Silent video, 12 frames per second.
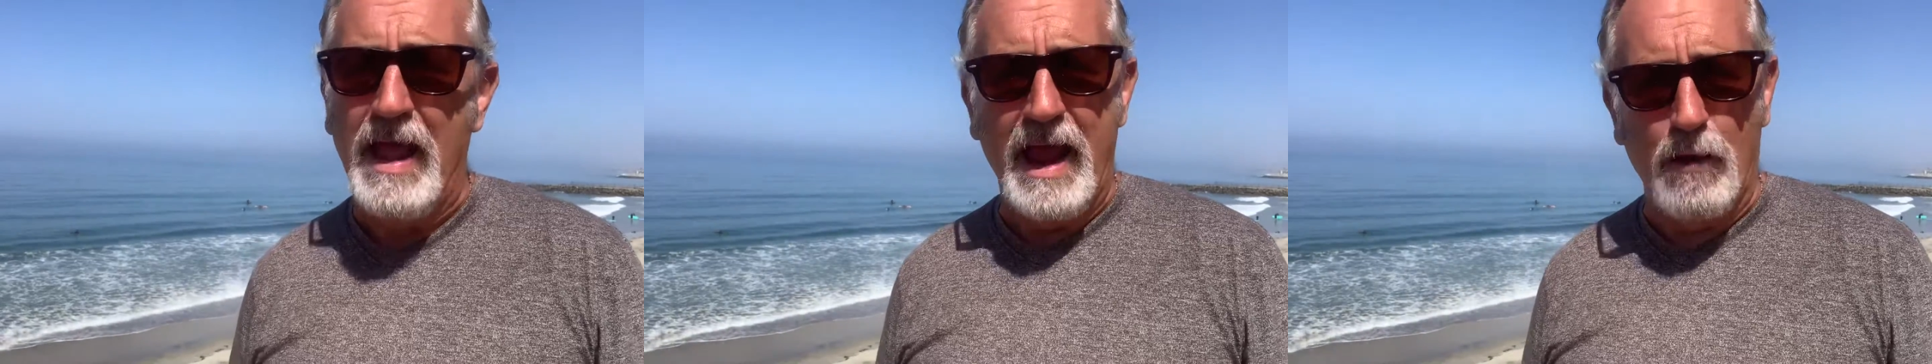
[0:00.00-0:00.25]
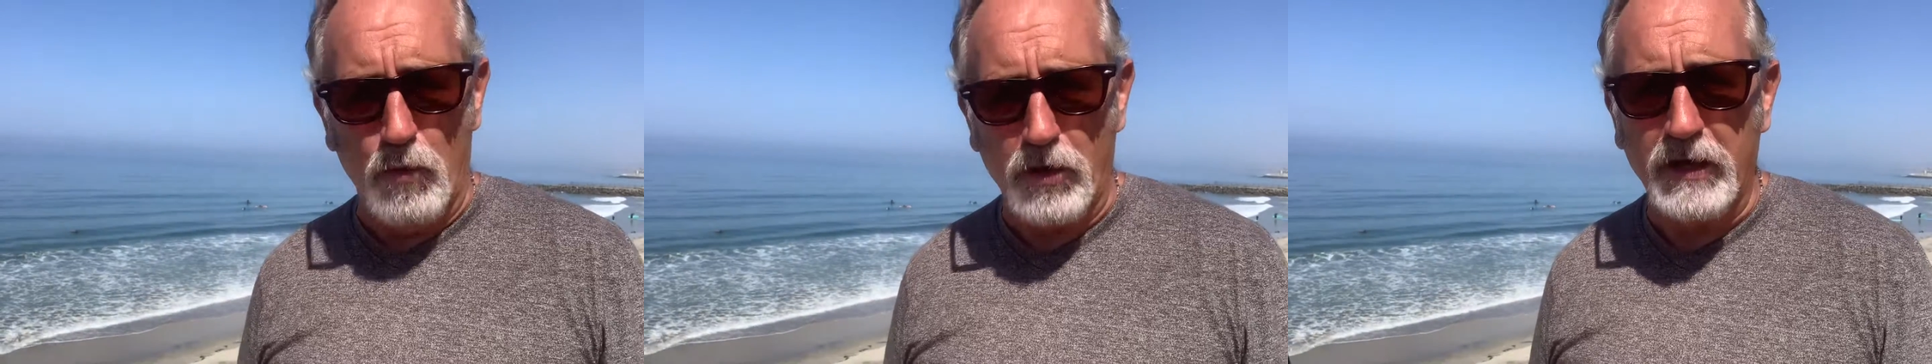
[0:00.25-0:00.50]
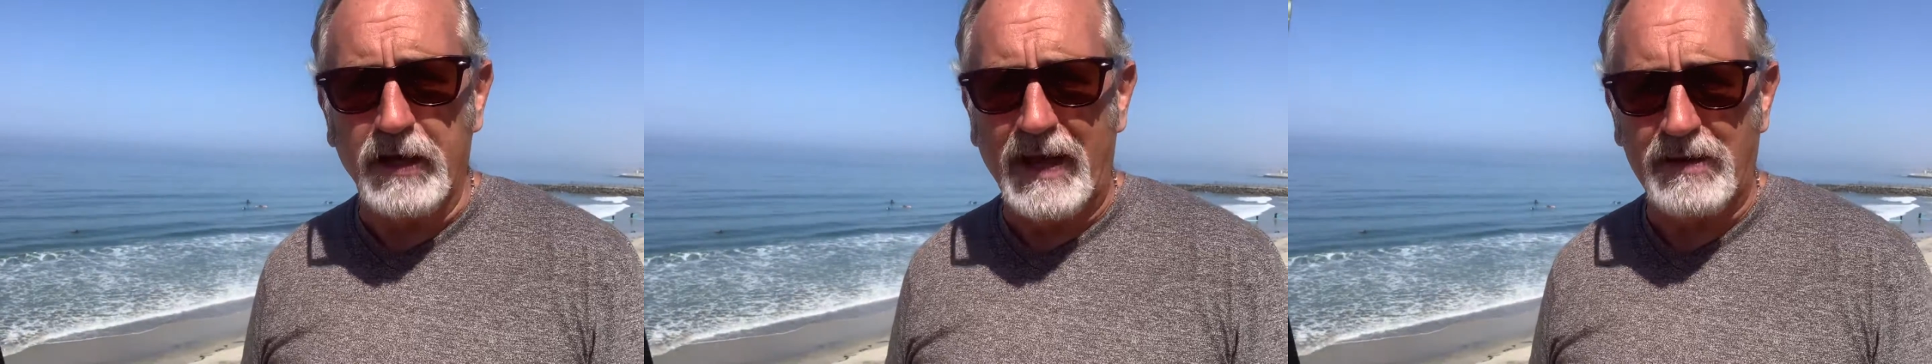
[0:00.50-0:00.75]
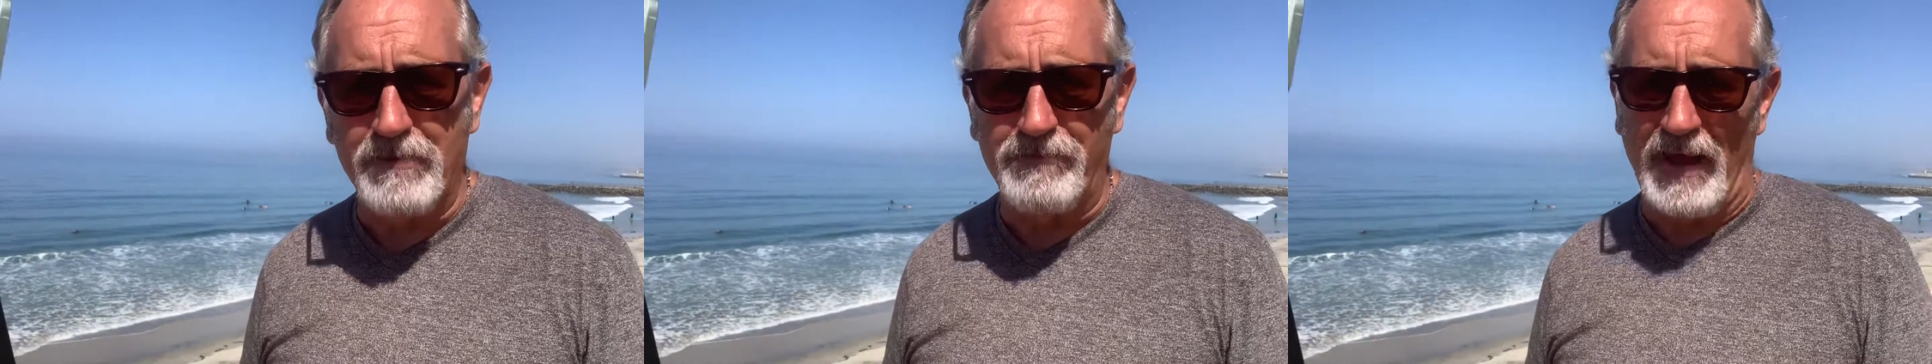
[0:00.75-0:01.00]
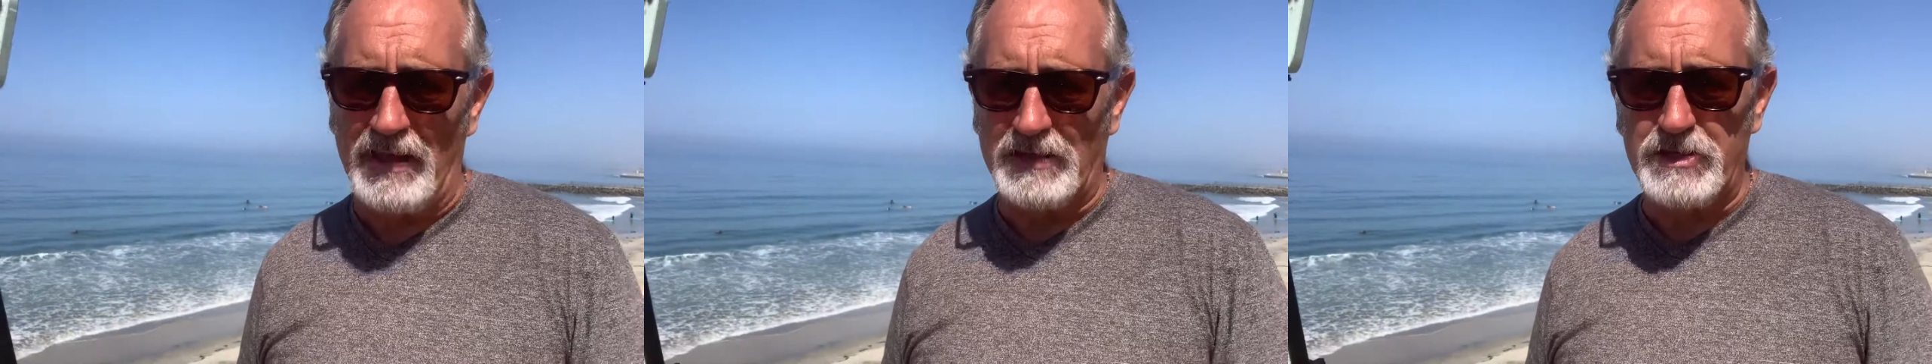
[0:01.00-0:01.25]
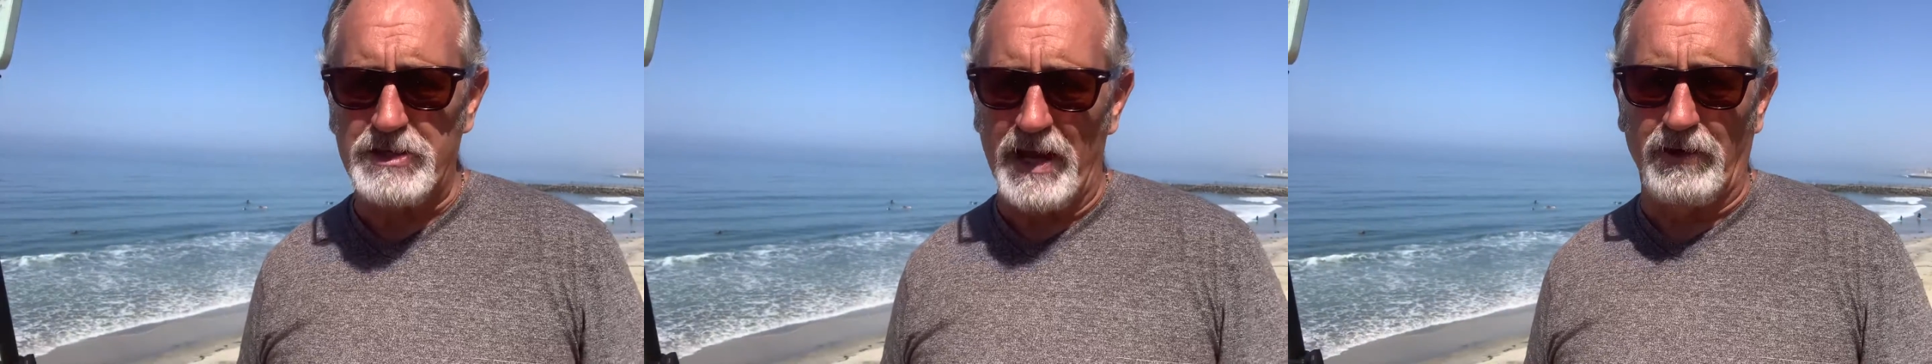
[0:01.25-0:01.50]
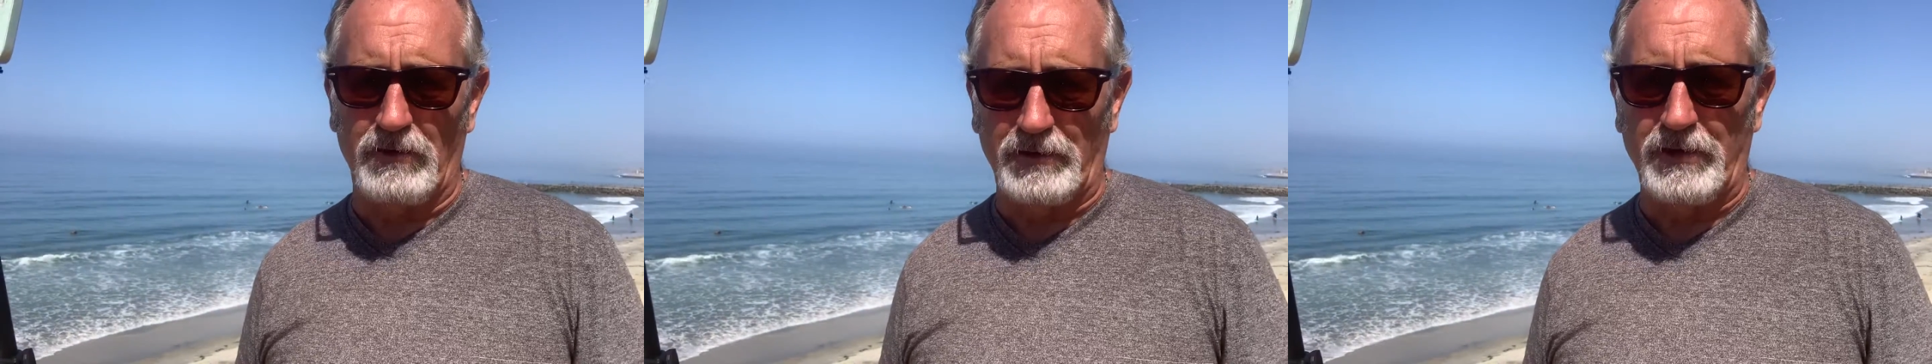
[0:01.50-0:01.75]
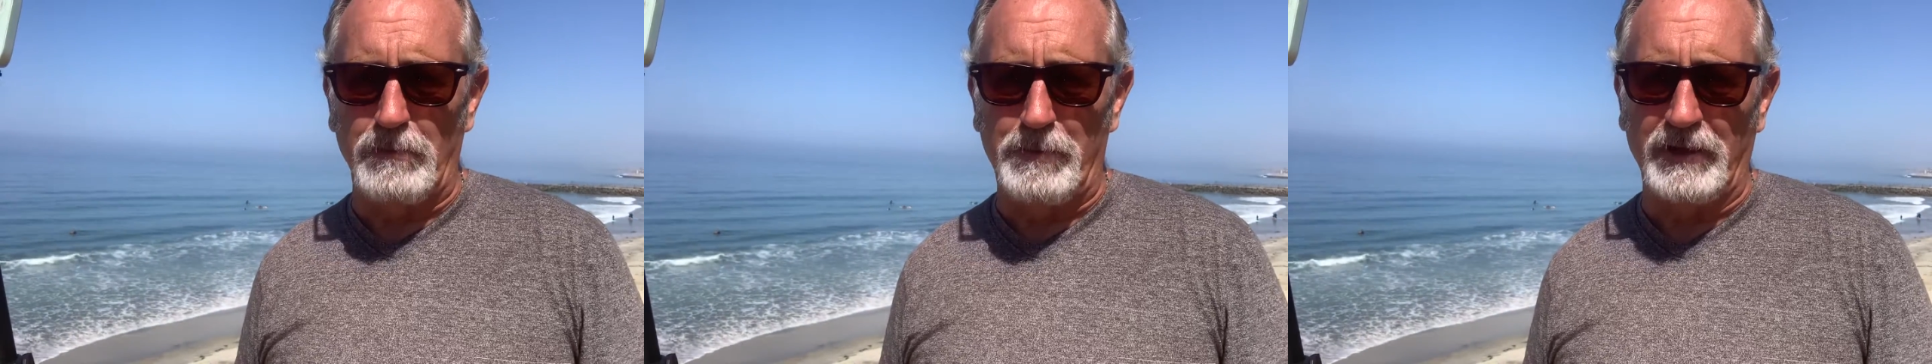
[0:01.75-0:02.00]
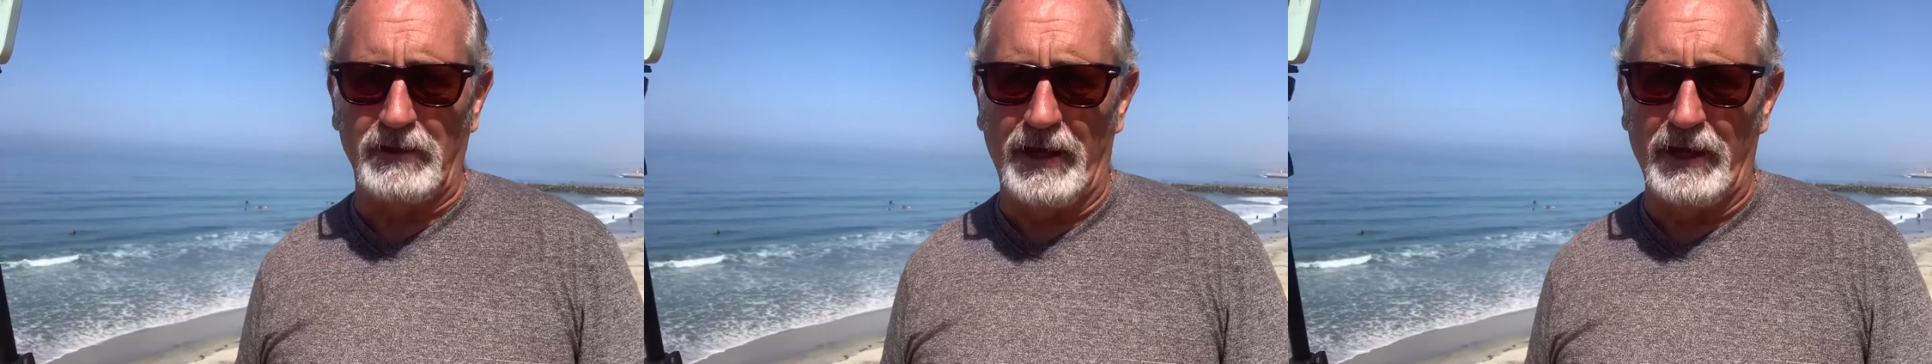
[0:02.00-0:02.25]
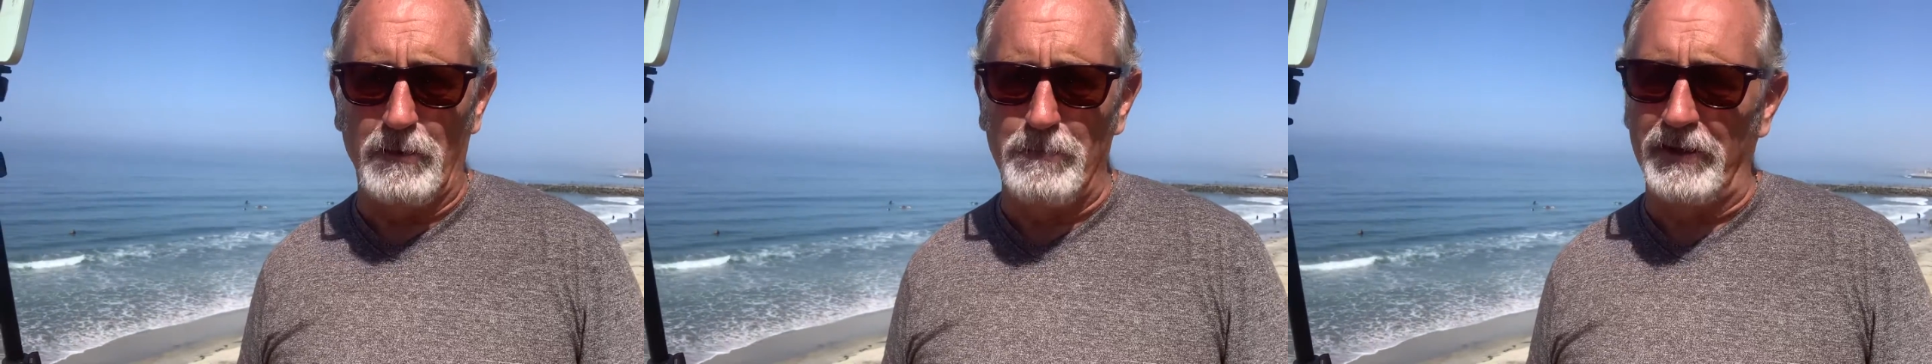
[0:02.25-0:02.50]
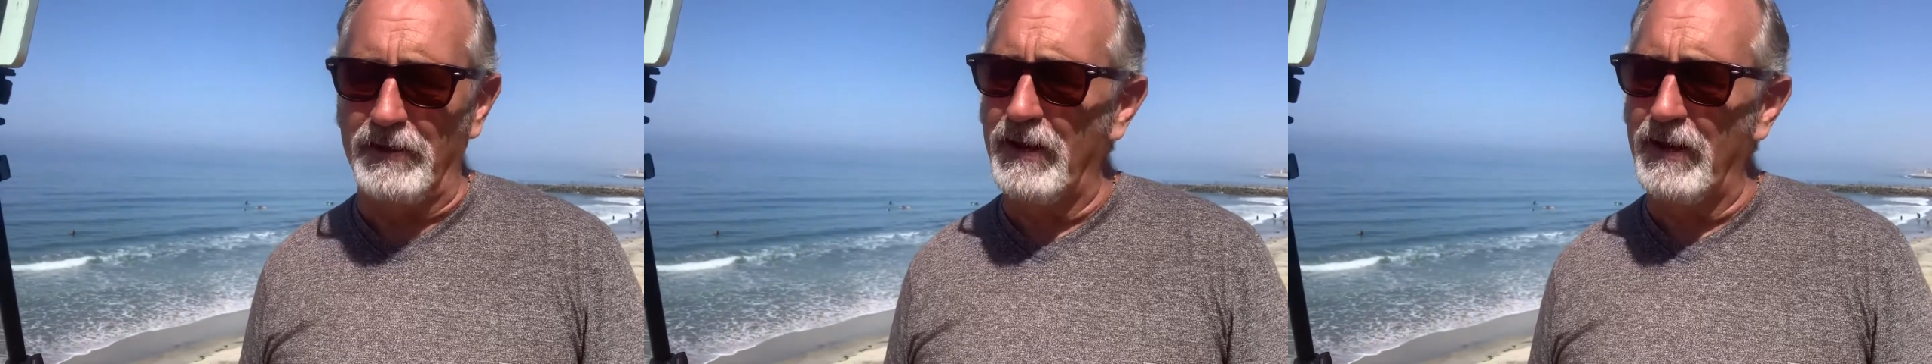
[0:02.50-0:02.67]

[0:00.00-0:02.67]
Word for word: And we're going to get to Valley Center a little bit later, but